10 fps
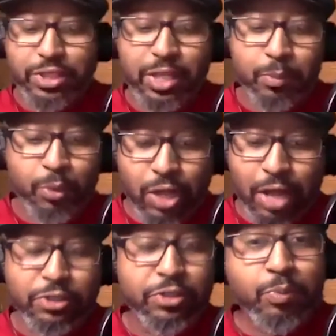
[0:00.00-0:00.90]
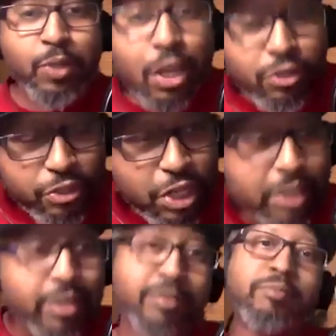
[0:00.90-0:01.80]
pull out your tit
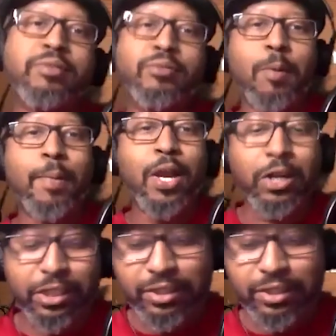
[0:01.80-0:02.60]
for America.